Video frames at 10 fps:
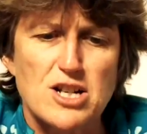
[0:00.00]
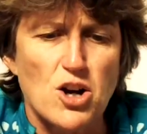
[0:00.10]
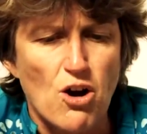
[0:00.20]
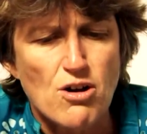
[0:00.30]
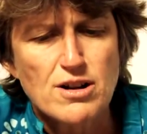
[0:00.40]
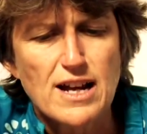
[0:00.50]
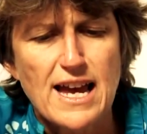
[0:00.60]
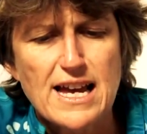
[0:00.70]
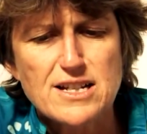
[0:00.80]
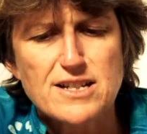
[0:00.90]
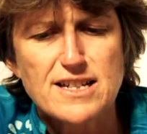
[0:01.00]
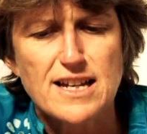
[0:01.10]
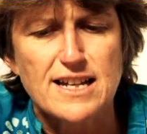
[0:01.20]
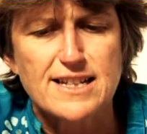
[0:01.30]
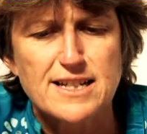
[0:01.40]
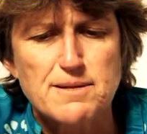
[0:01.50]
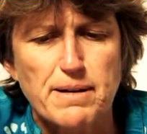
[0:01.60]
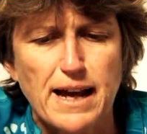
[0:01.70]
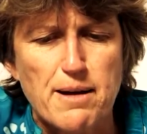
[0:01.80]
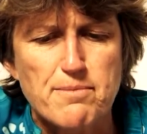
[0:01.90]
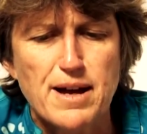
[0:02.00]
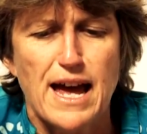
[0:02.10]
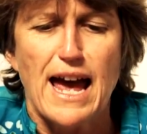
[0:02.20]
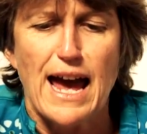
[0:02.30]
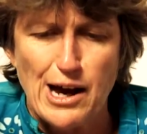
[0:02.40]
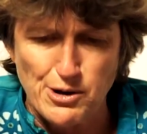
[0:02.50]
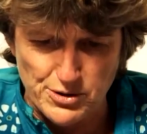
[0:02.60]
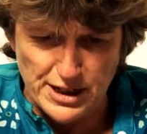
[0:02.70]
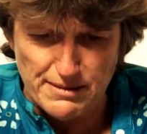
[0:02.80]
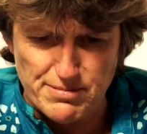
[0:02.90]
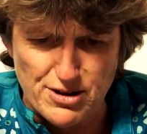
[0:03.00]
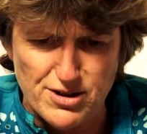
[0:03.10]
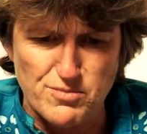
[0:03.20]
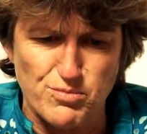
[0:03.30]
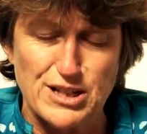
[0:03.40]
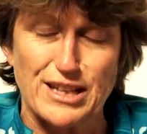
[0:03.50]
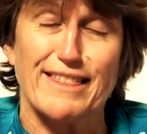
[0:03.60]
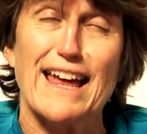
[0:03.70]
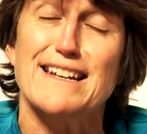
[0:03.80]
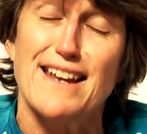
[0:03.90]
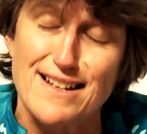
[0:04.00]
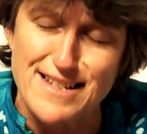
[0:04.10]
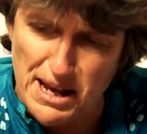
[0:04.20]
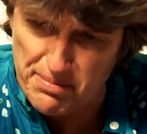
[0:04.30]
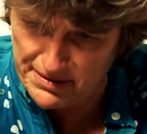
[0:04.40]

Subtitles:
long as it doesn't become hounding, because that does happen.